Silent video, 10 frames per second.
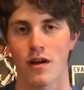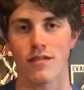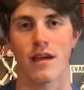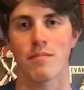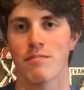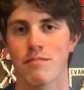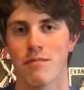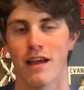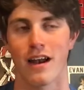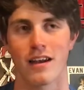else I
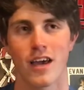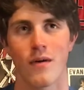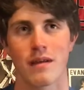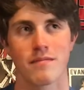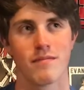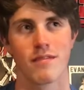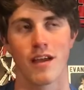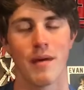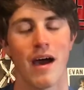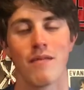plan on going
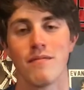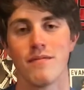somehow.